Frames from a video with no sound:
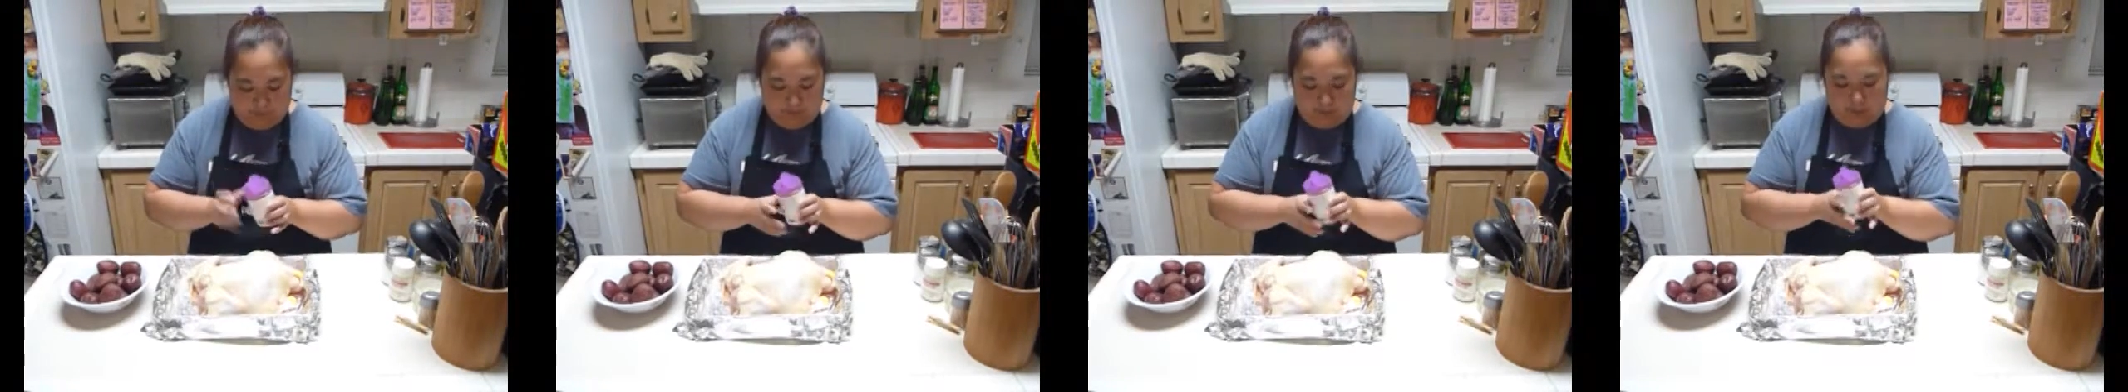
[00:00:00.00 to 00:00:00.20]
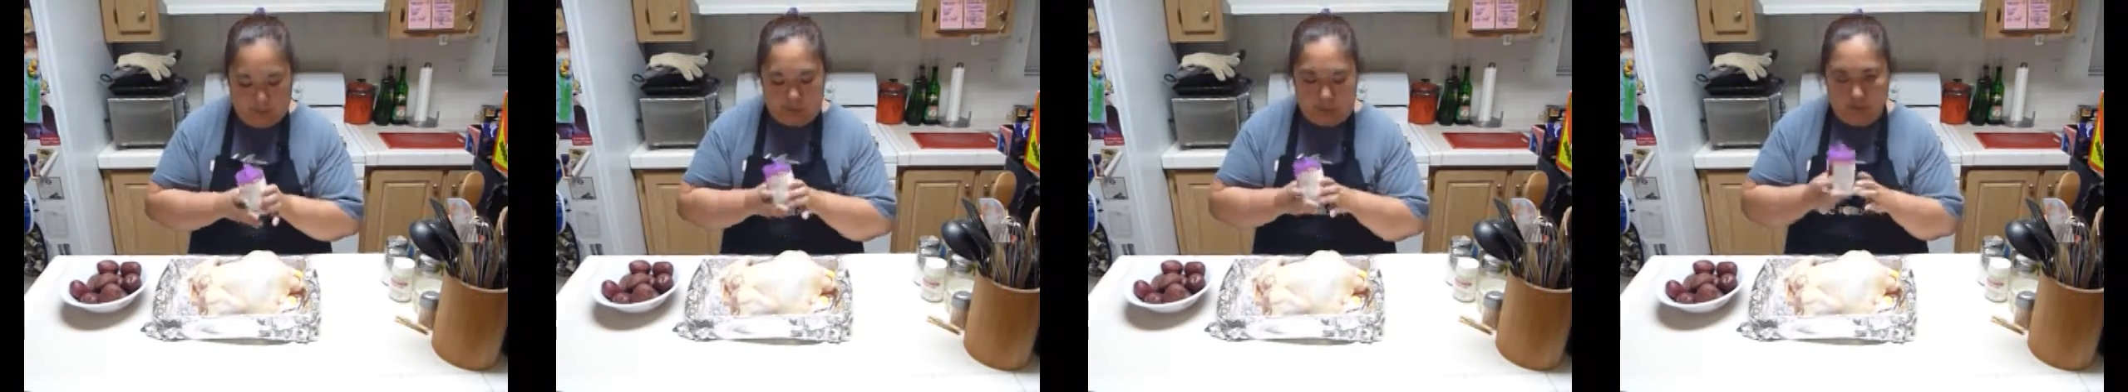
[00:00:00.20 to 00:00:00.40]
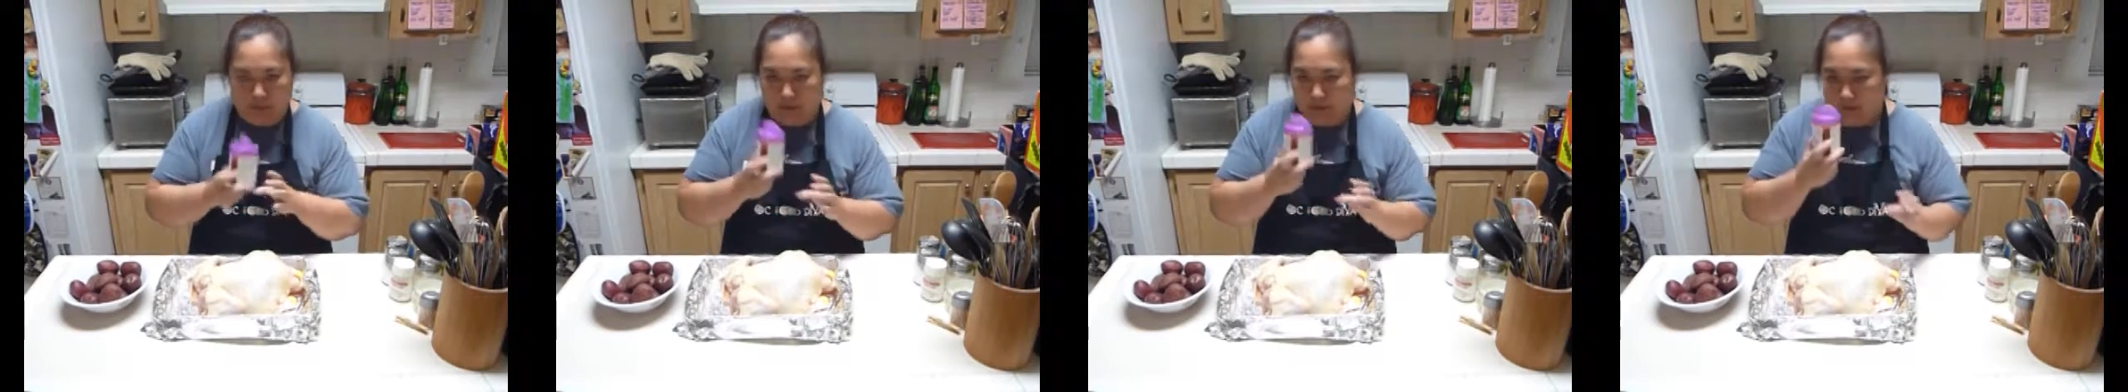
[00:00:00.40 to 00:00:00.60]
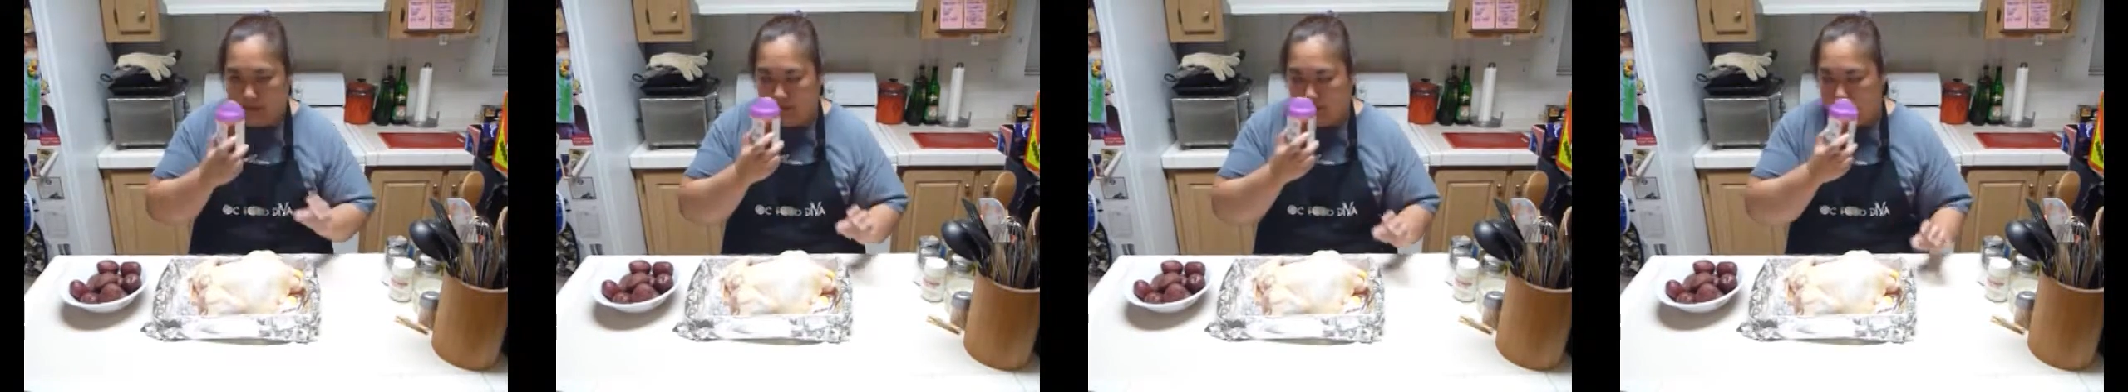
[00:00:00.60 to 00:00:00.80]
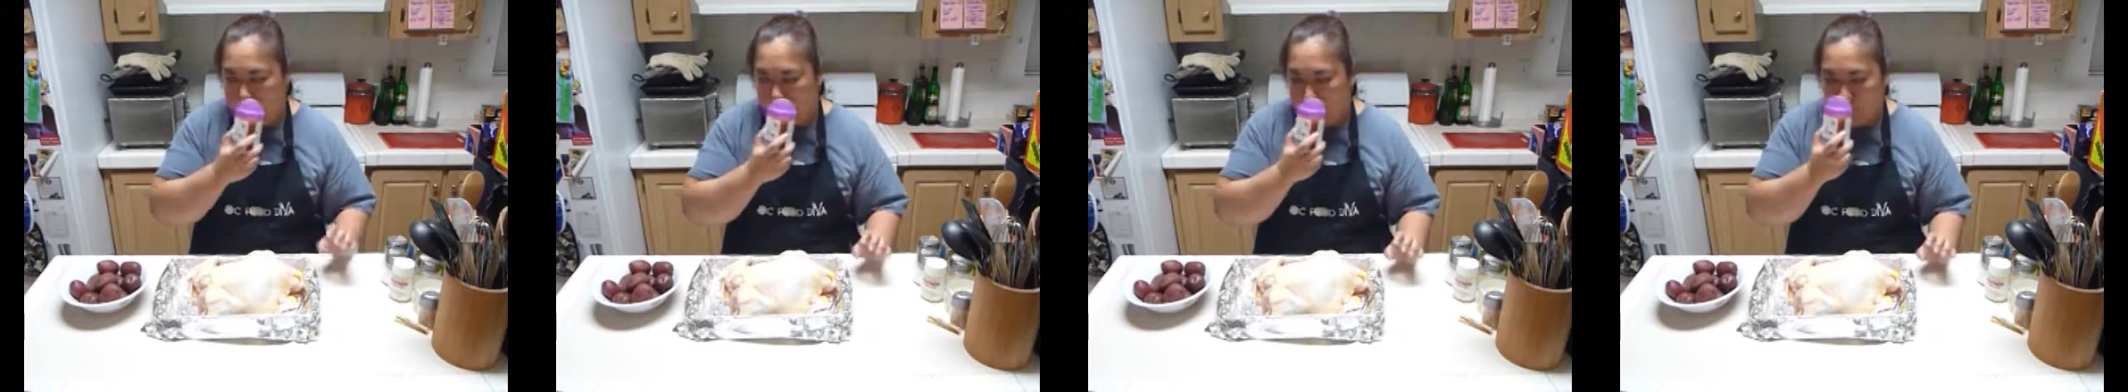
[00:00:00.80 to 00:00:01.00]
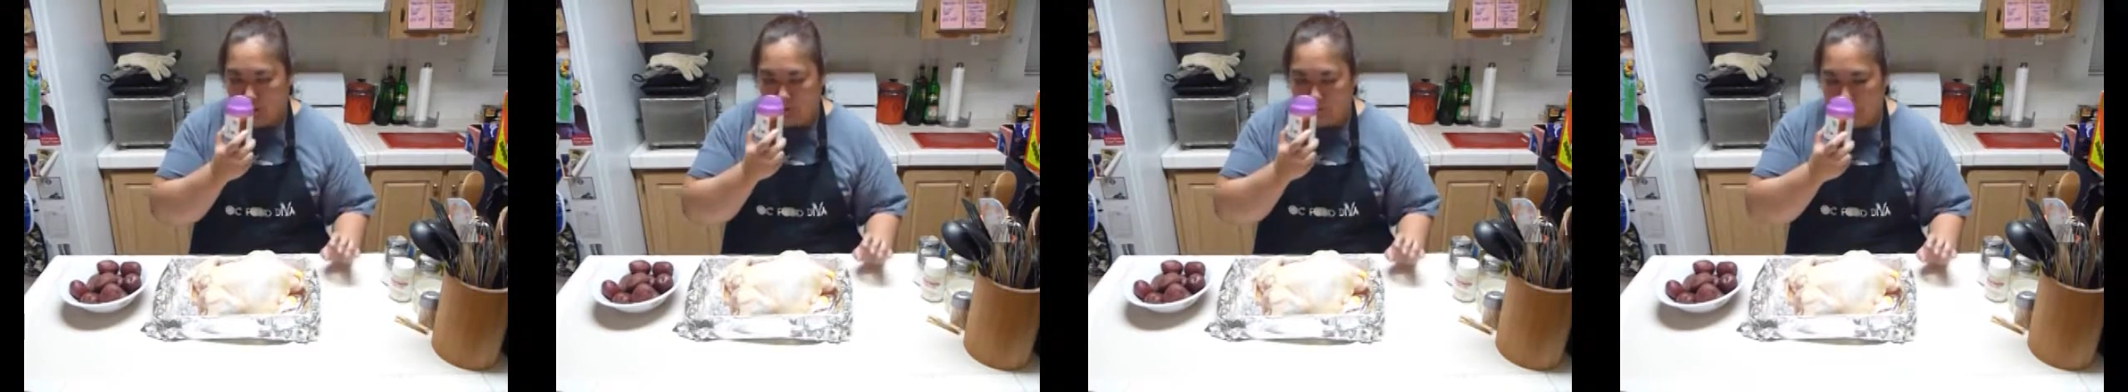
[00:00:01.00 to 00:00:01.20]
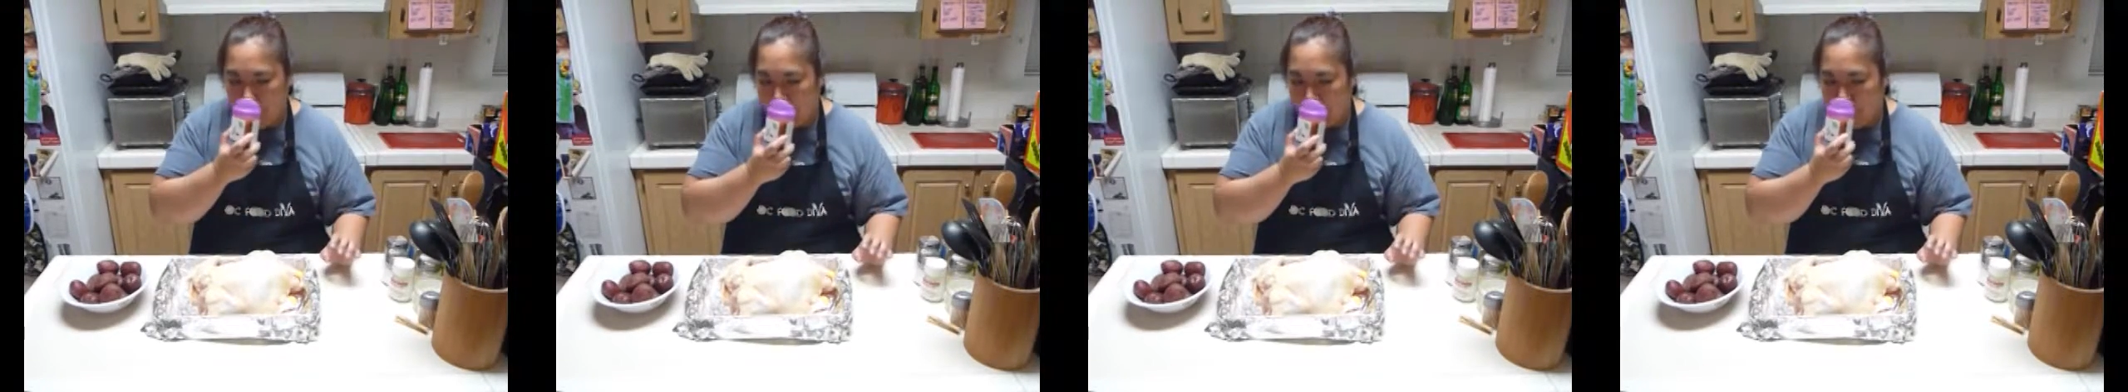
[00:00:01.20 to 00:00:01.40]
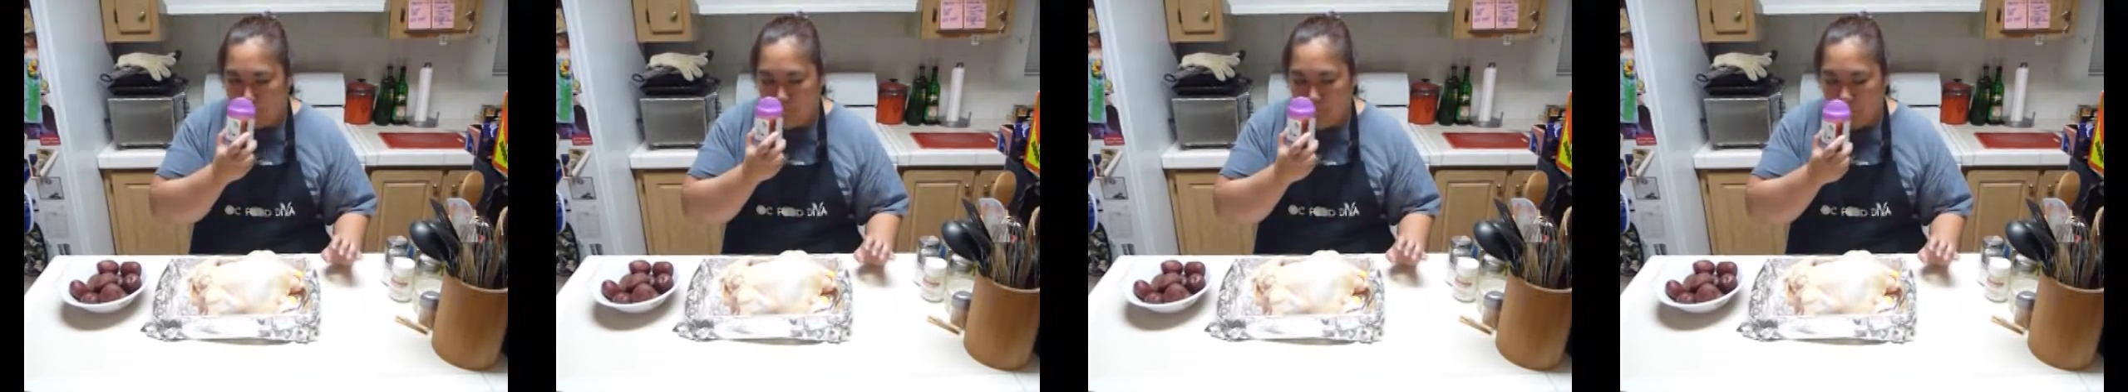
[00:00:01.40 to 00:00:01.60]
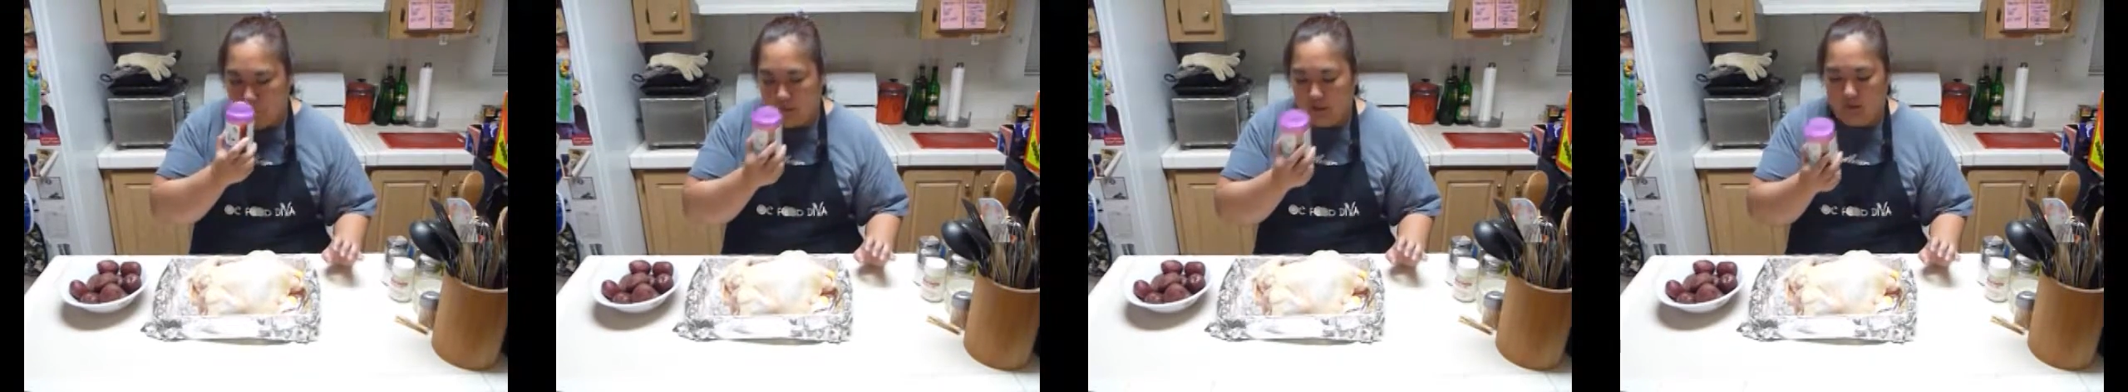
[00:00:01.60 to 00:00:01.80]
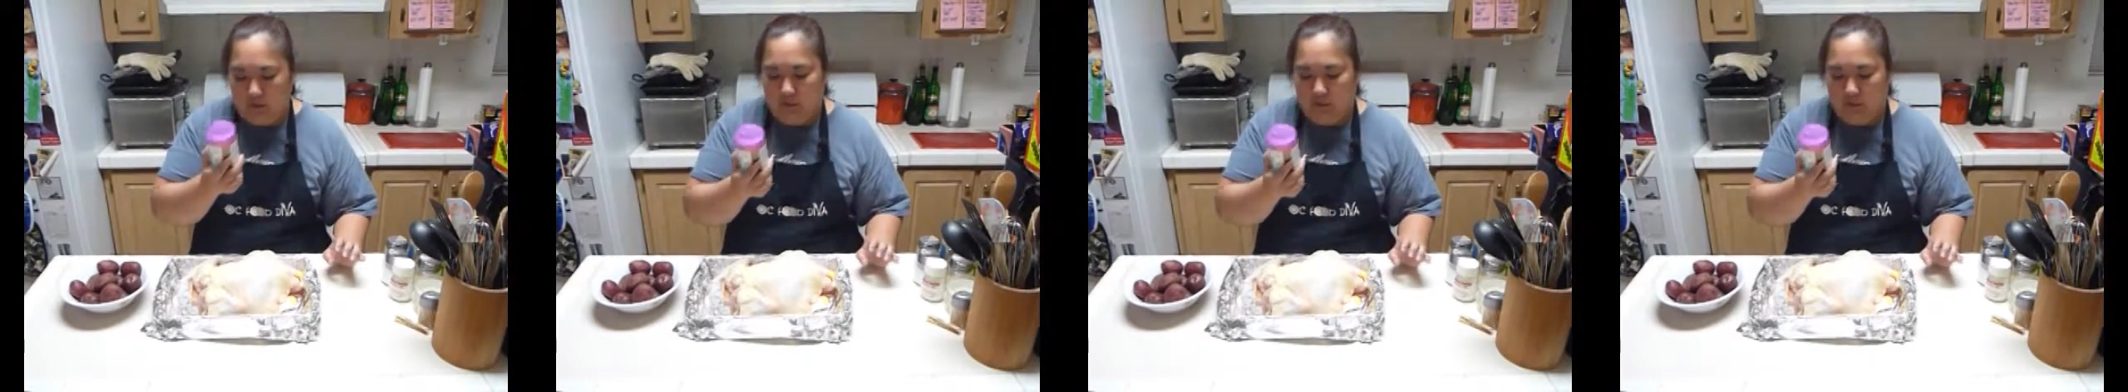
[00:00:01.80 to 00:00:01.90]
It smells delicious. You can